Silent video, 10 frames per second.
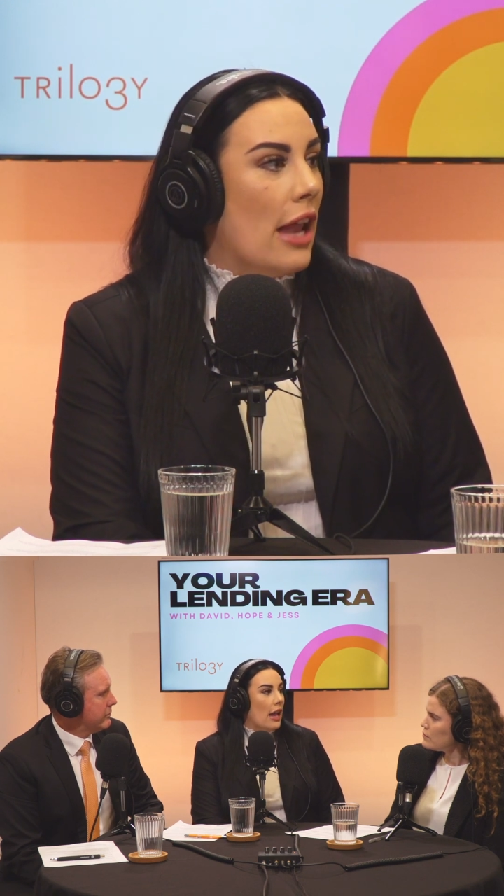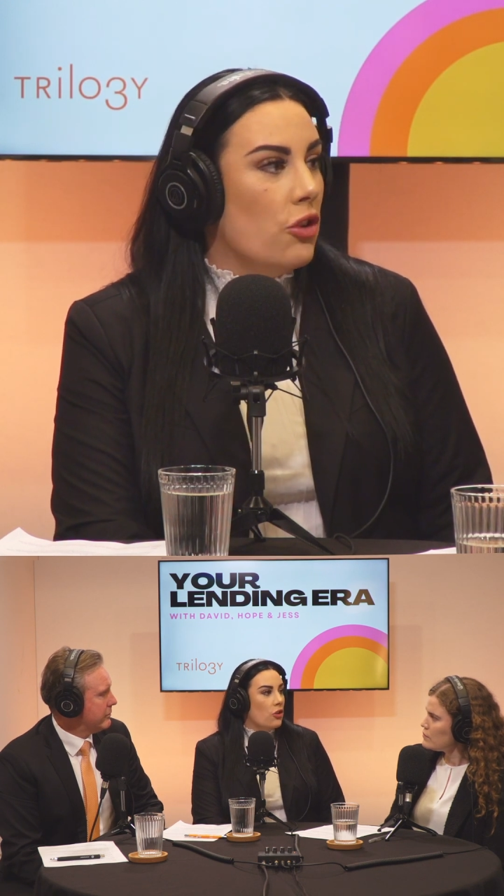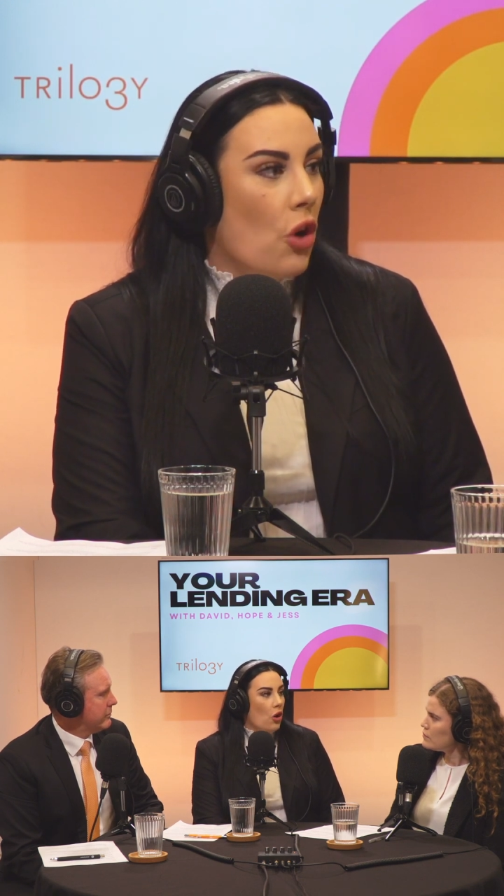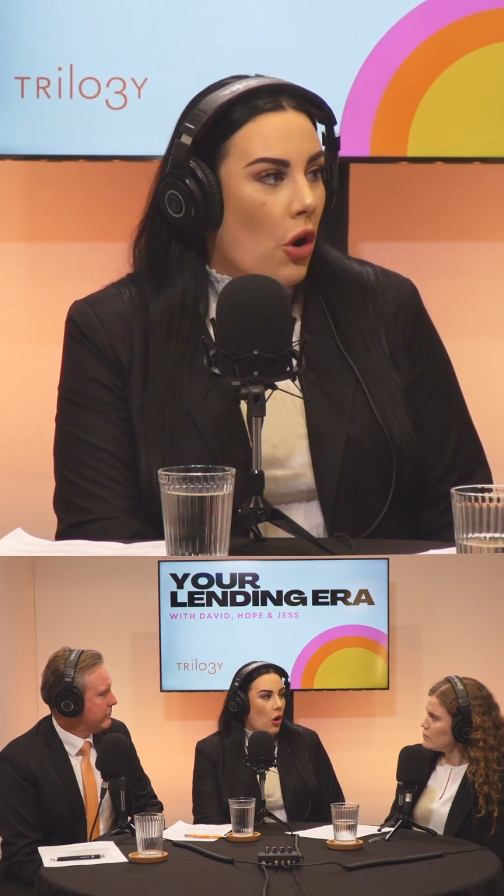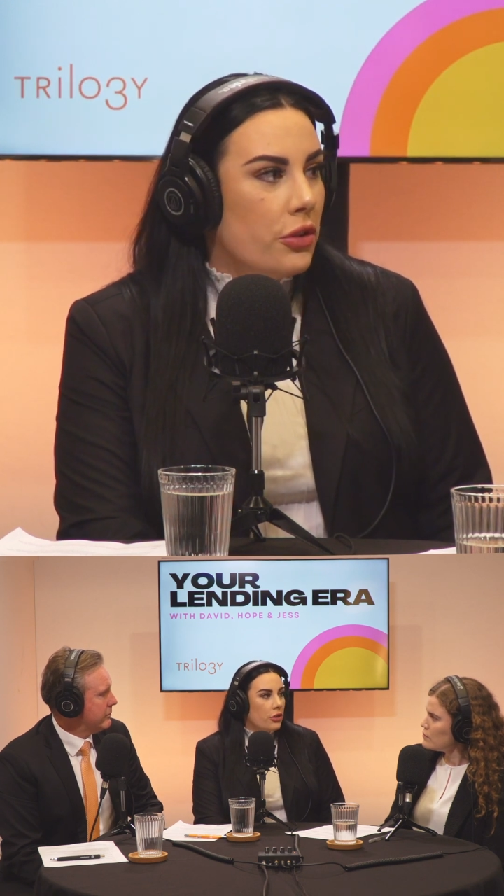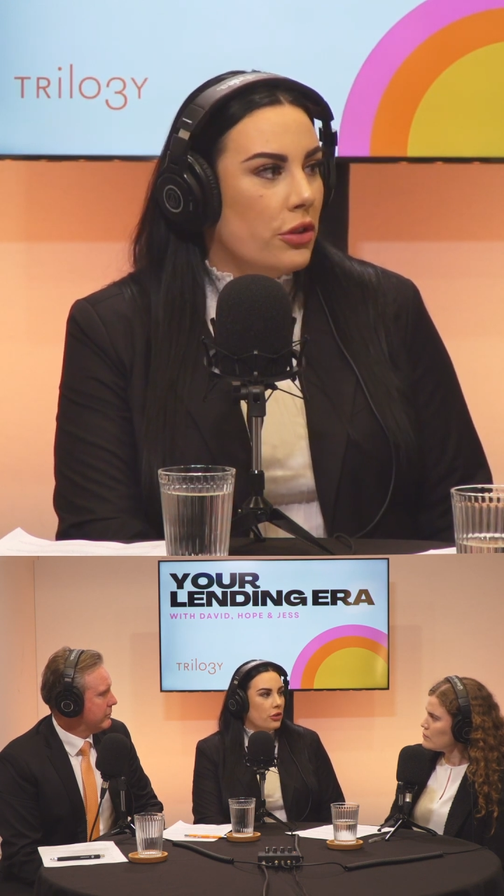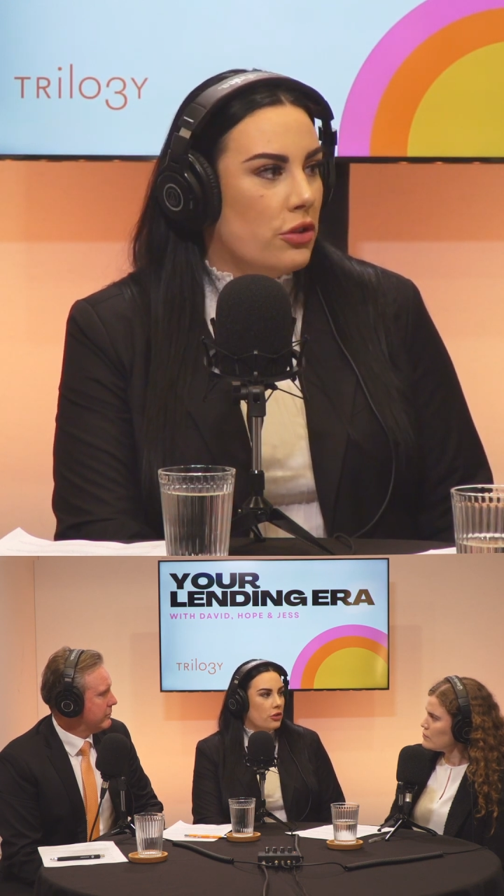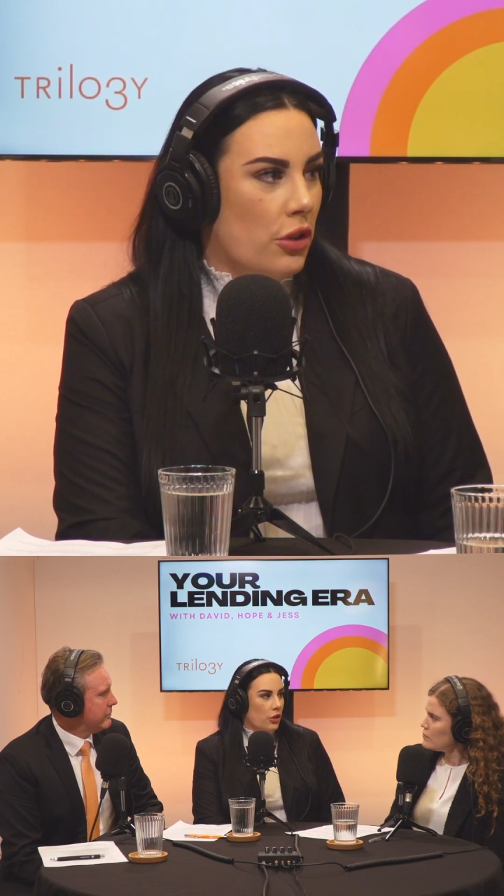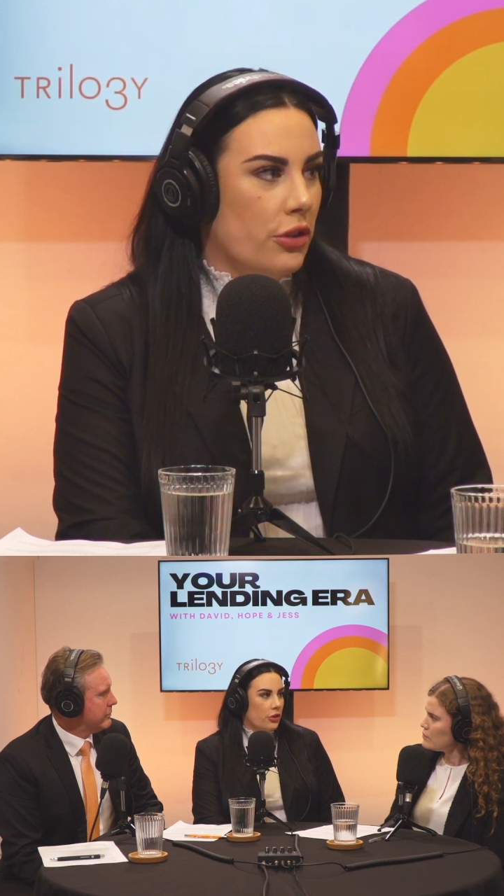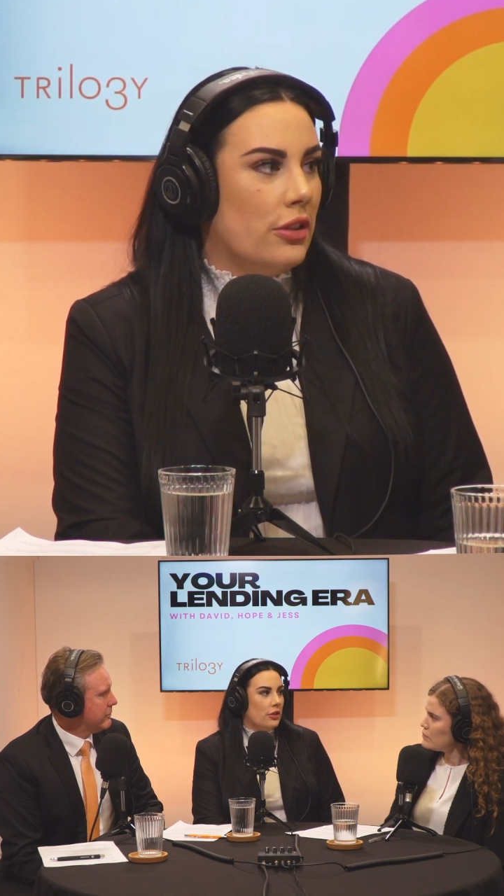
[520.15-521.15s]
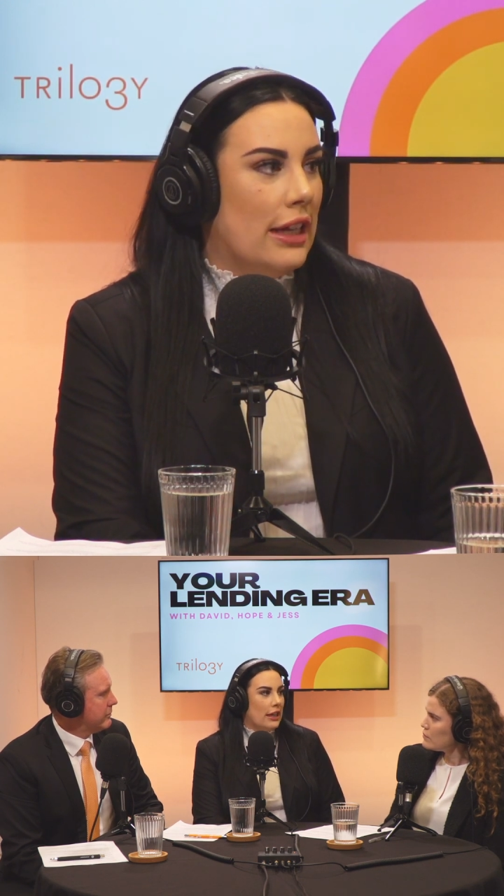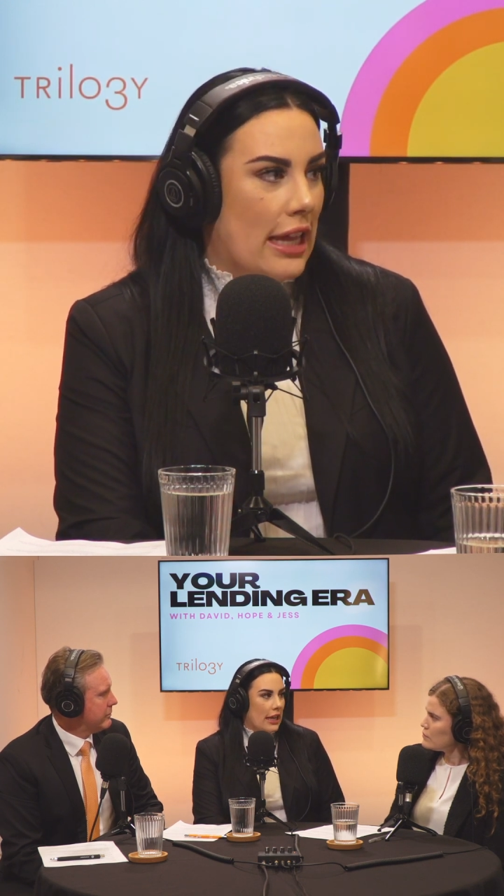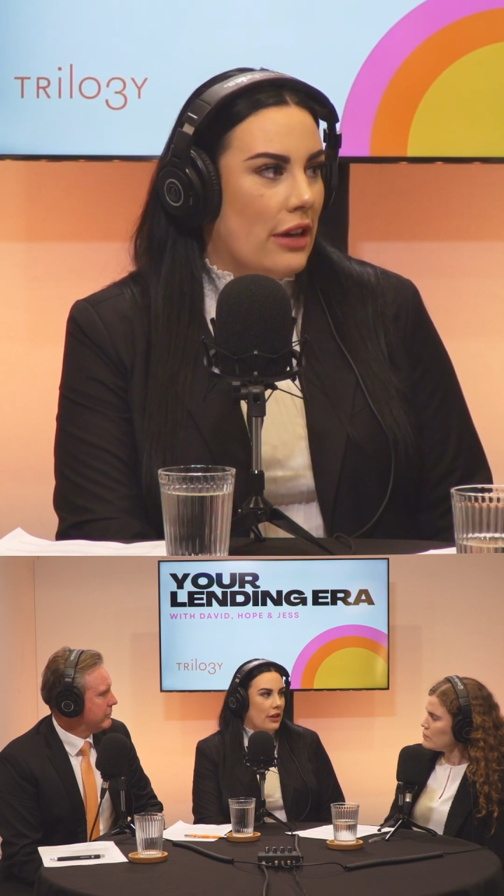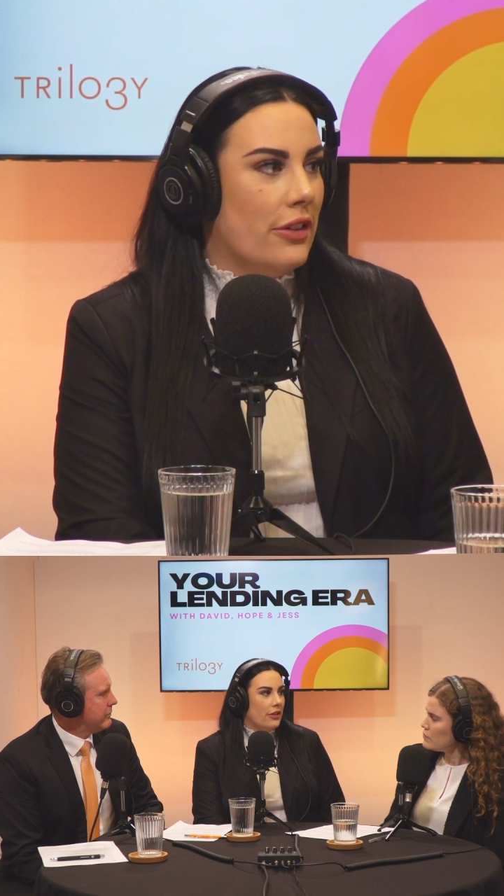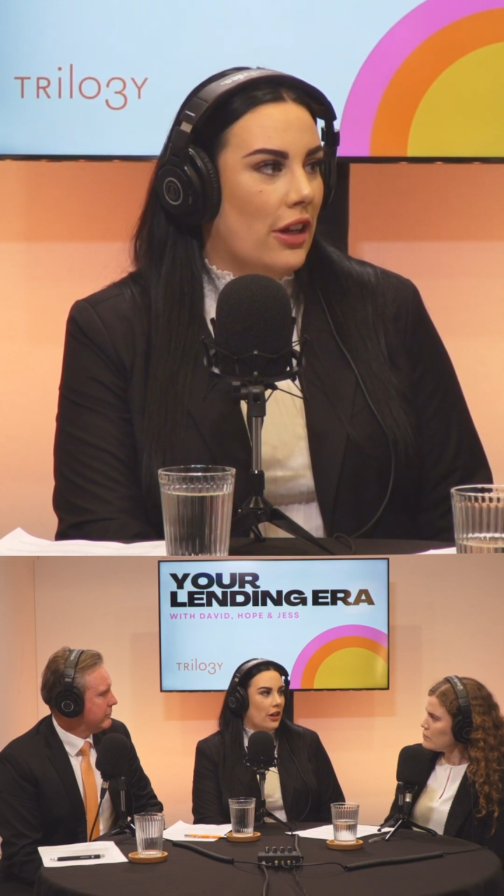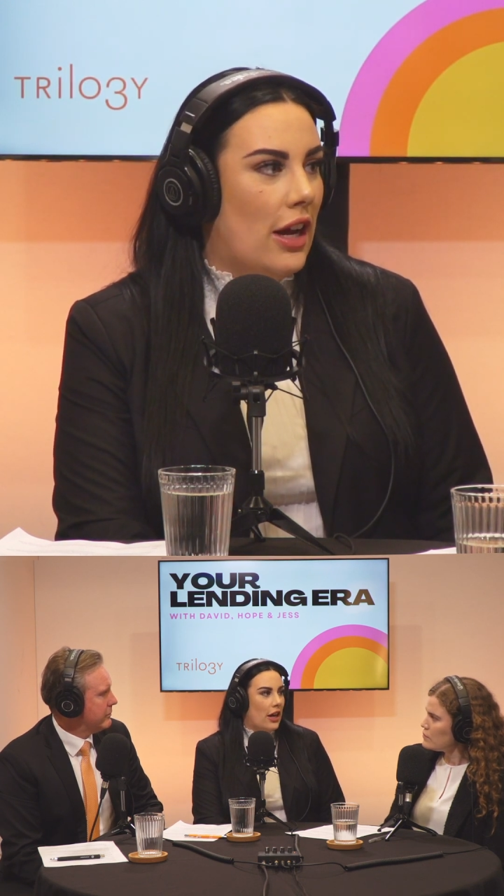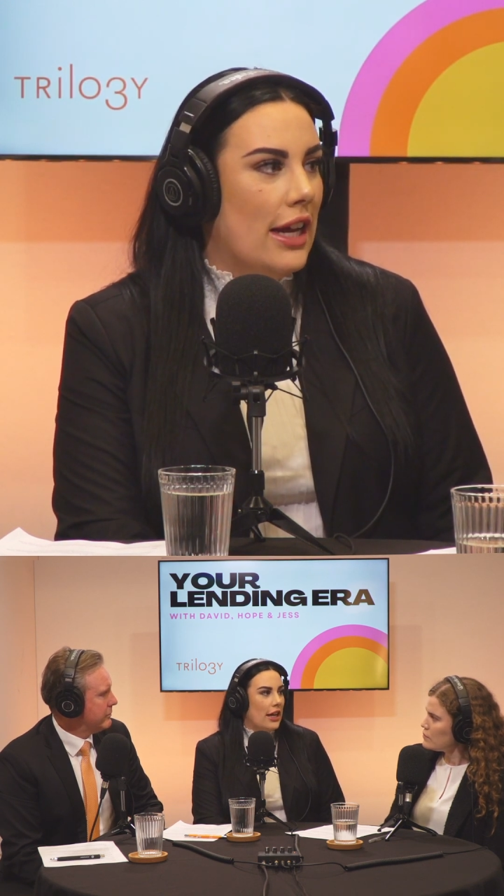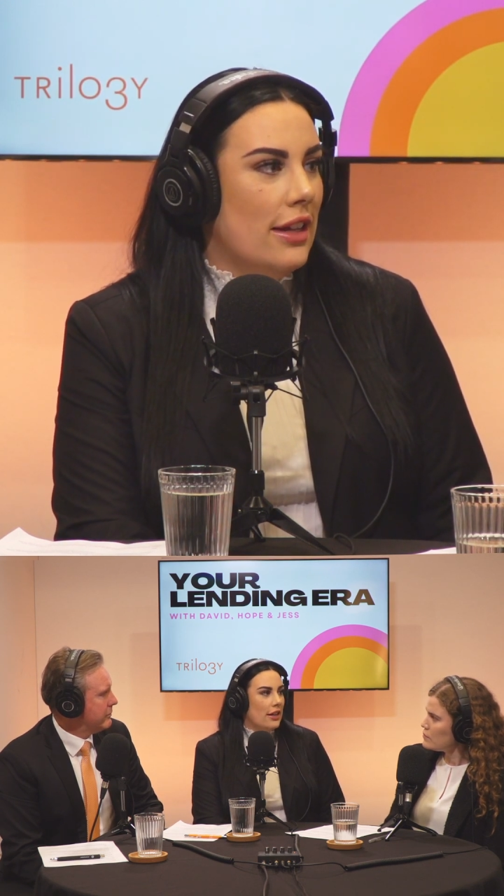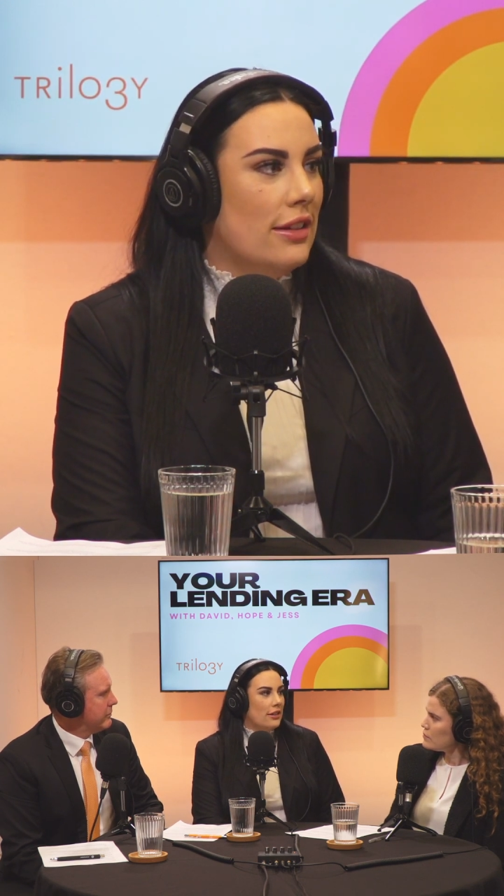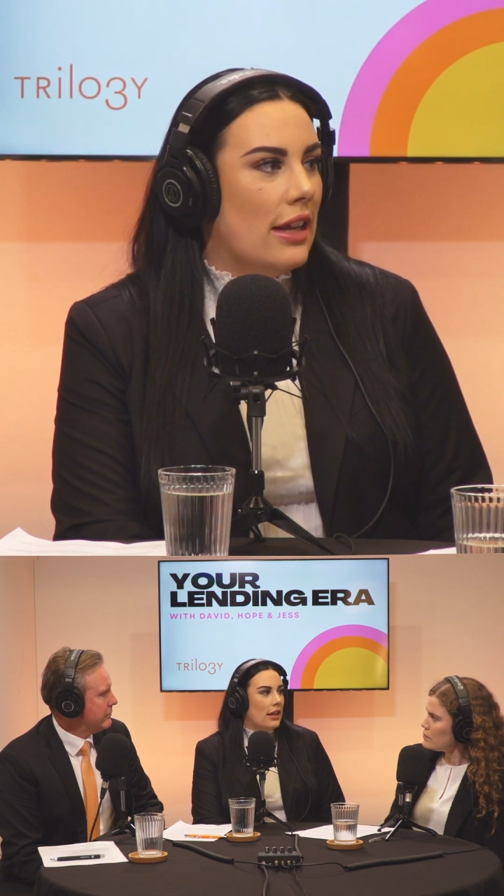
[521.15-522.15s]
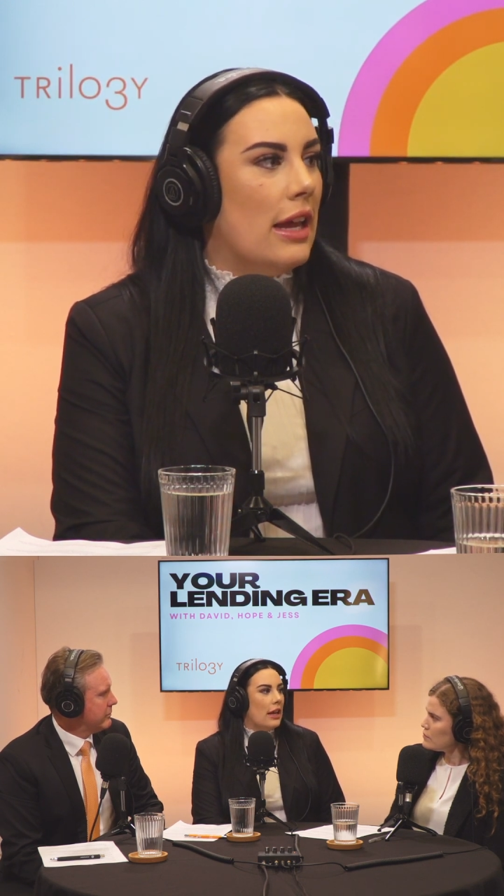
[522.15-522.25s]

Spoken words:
are not cross-collateralised,